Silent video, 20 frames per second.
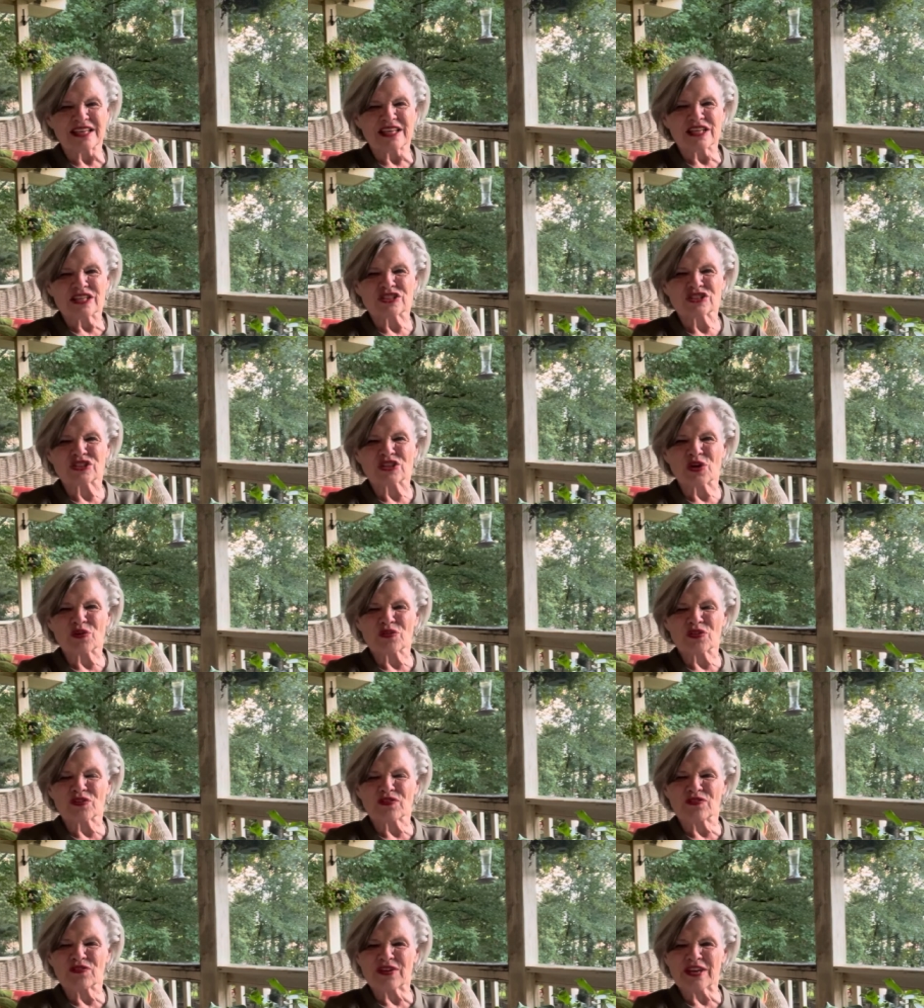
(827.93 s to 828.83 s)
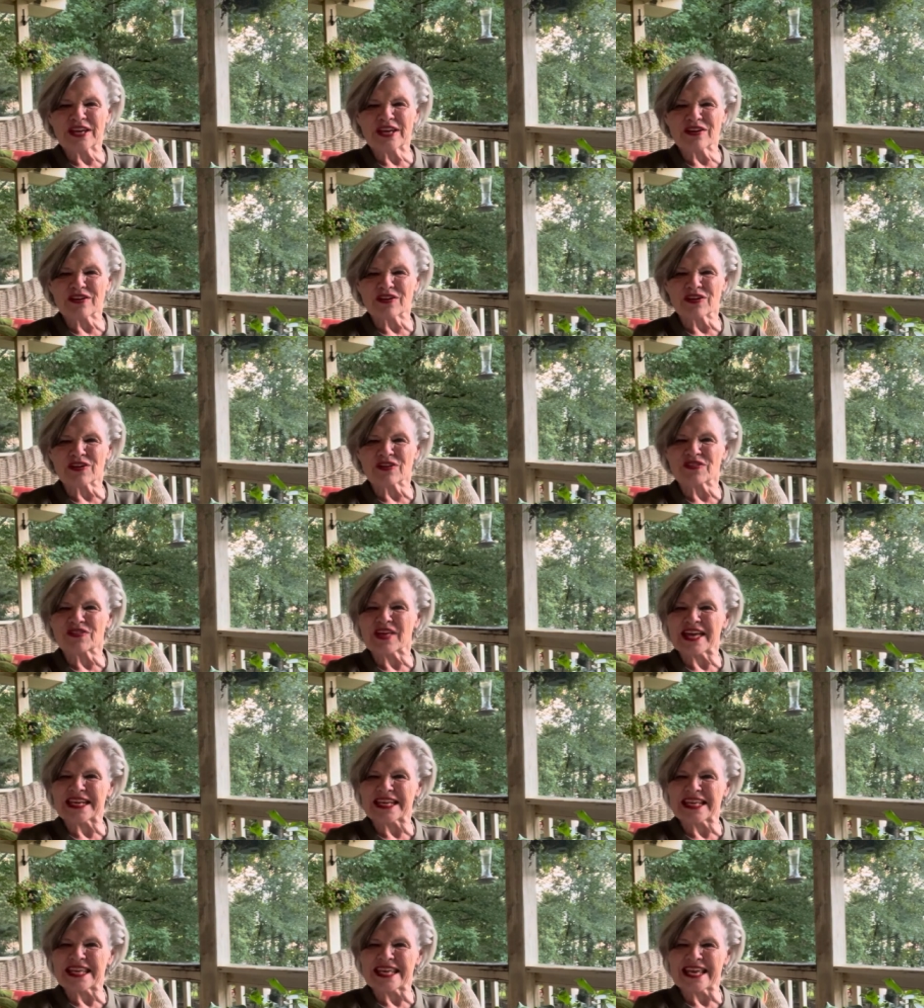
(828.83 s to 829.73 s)
So the fear
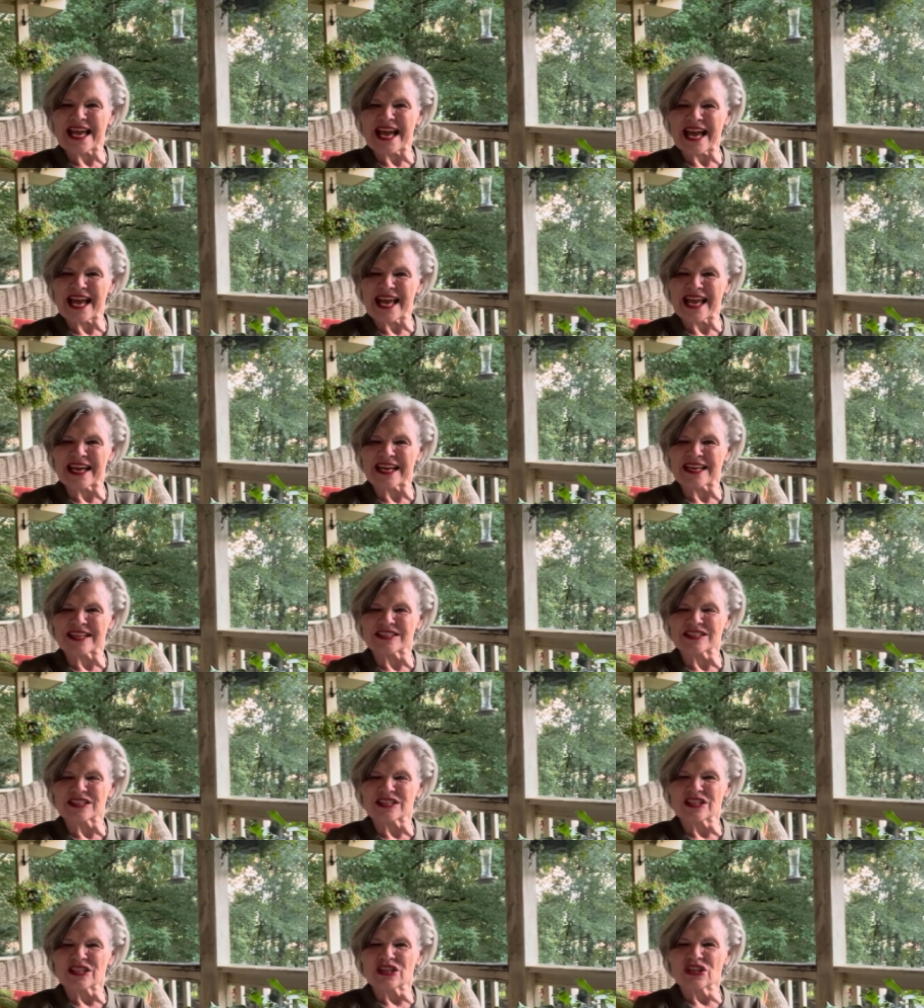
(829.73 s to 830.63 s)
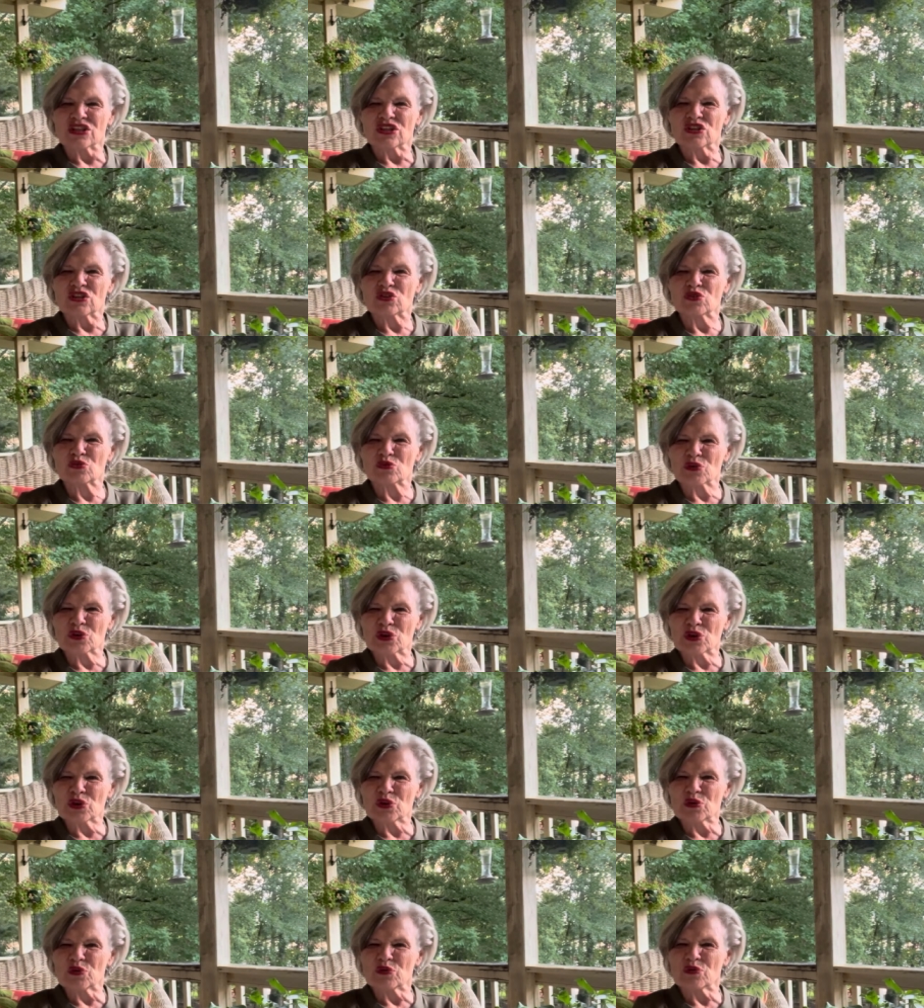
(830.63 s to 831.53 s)
that he had
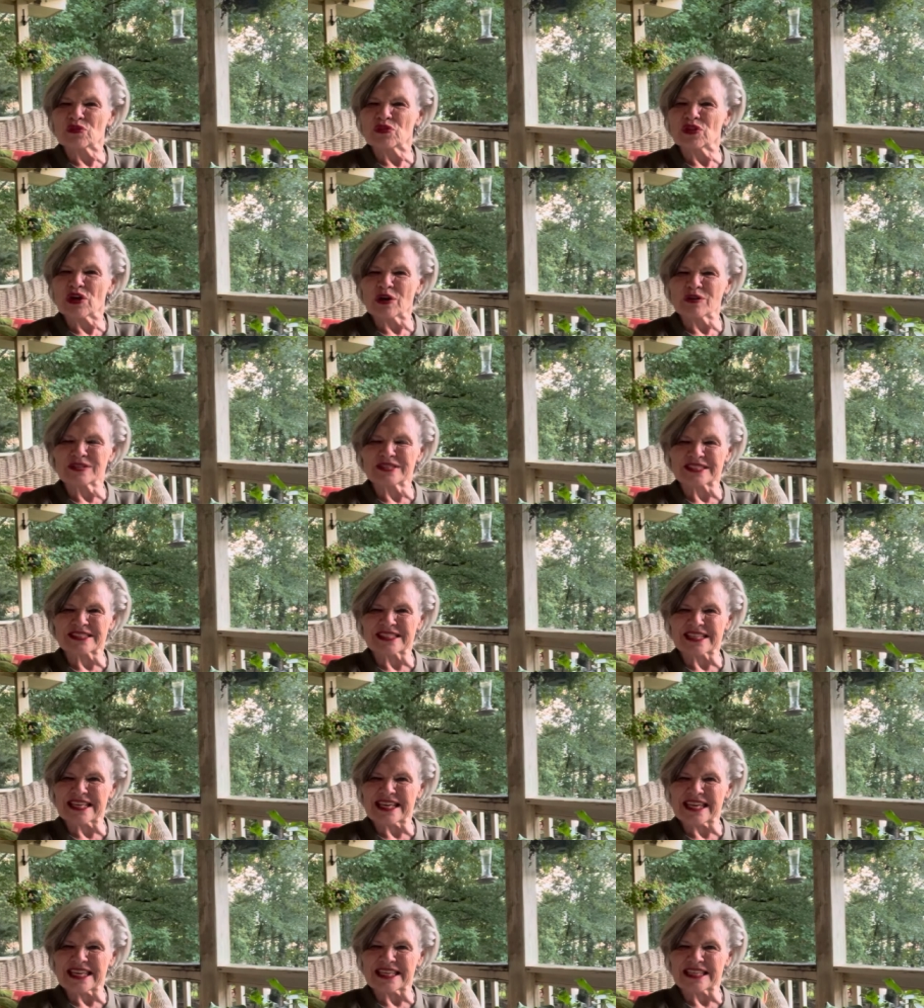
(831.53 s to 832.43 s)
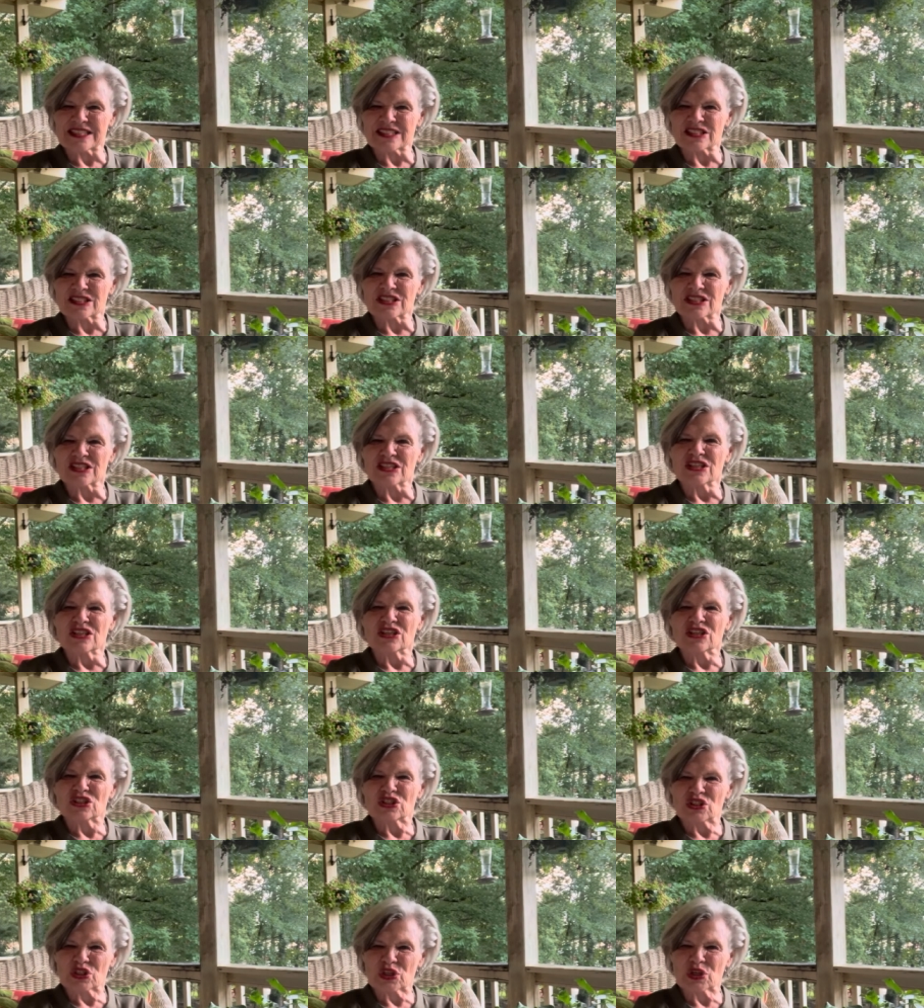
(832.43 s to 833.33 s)
drew those things
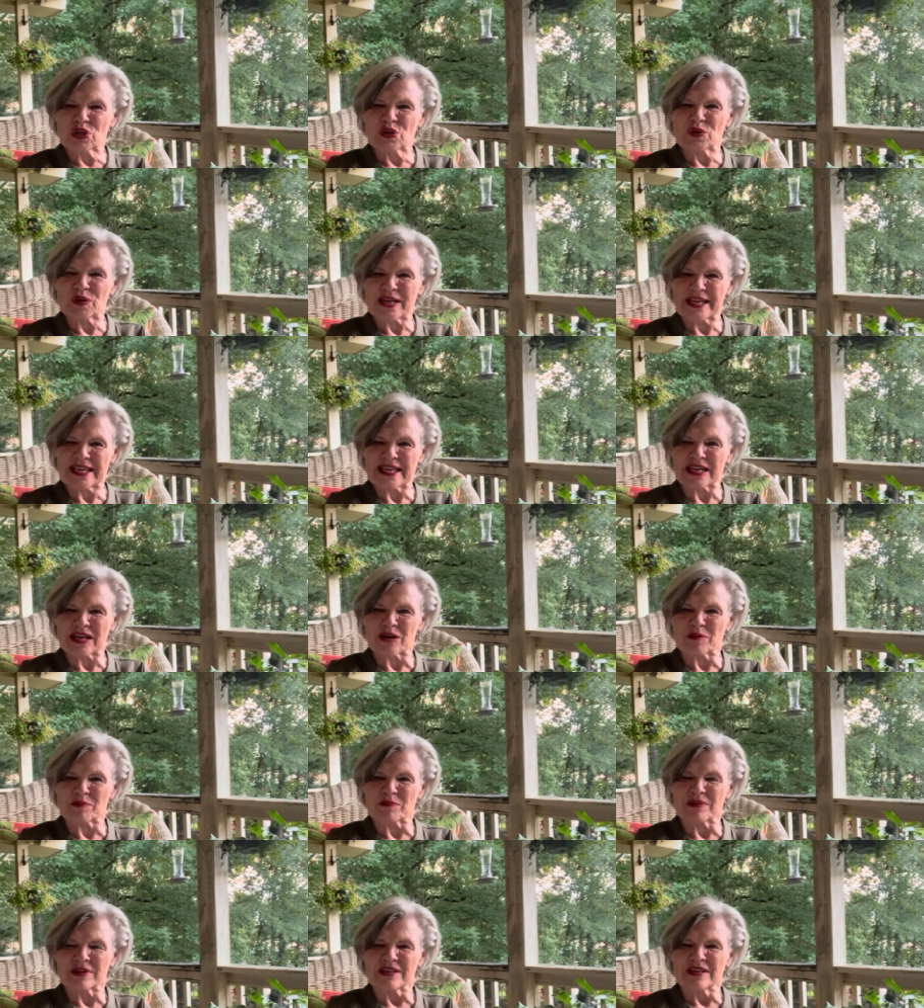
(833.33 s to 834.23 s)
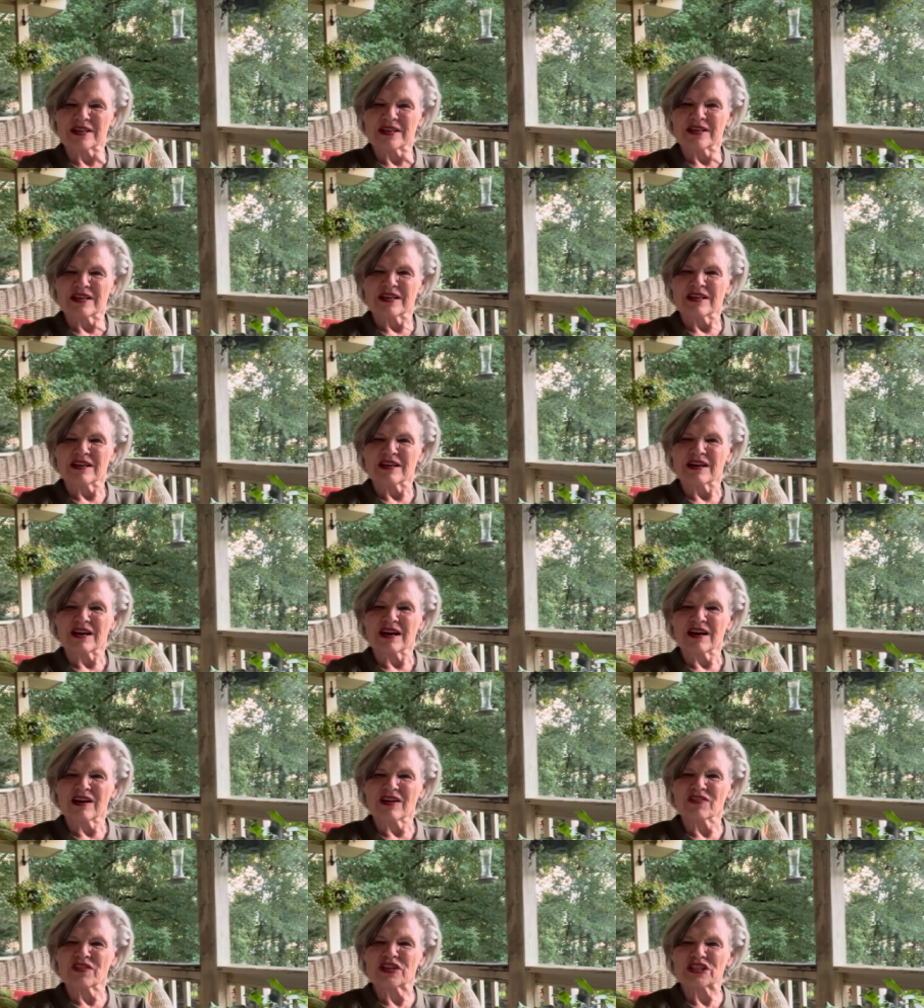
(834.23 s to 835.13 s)
to him,
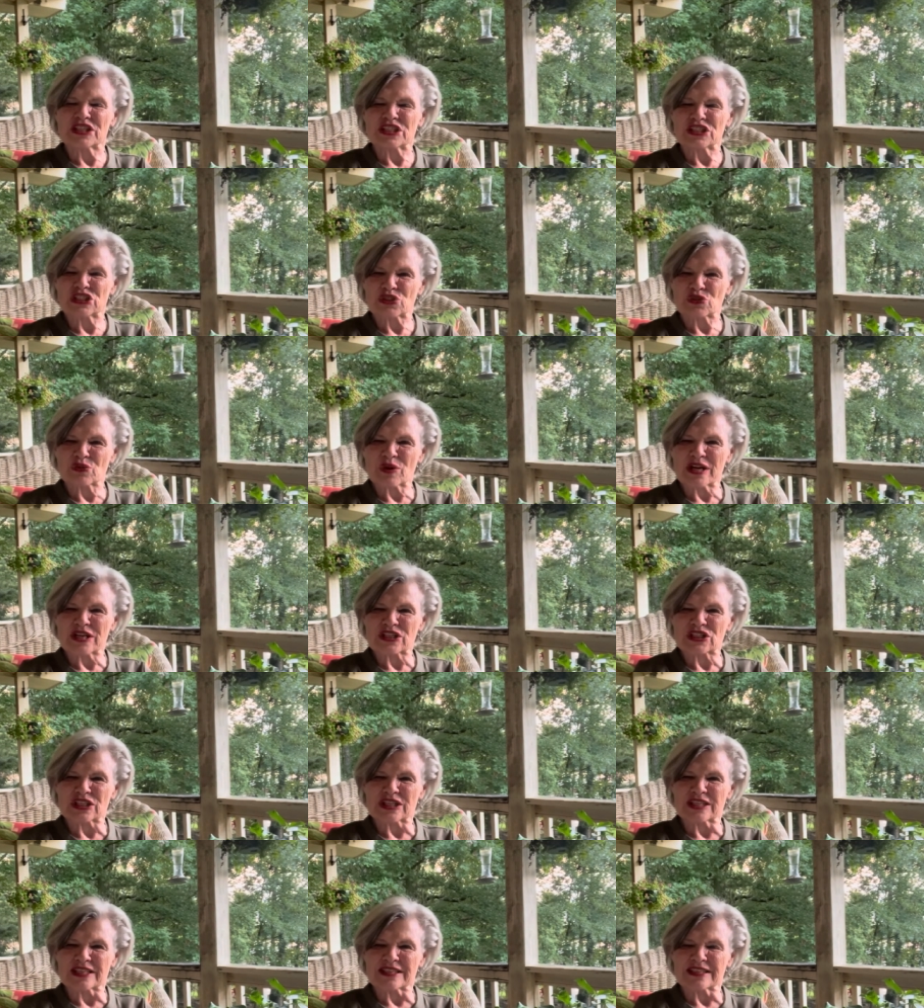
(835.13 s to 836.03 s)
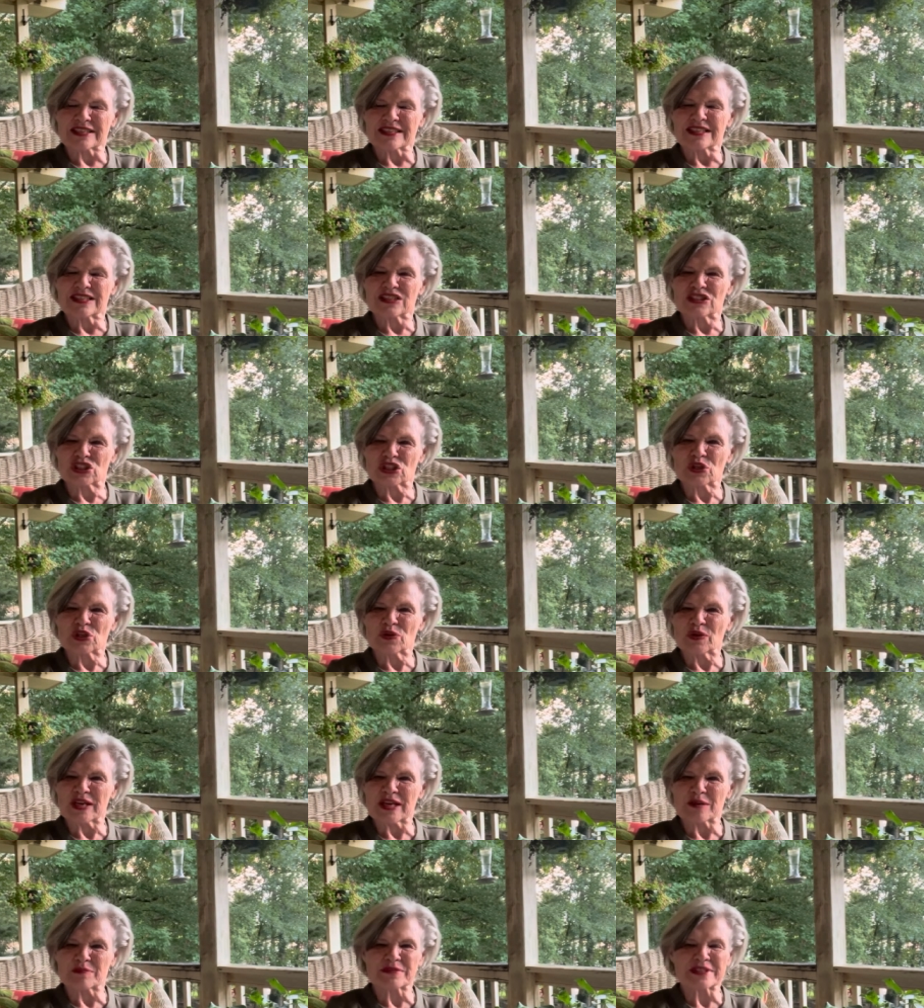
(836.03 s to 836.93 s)
uh, the destruction to him.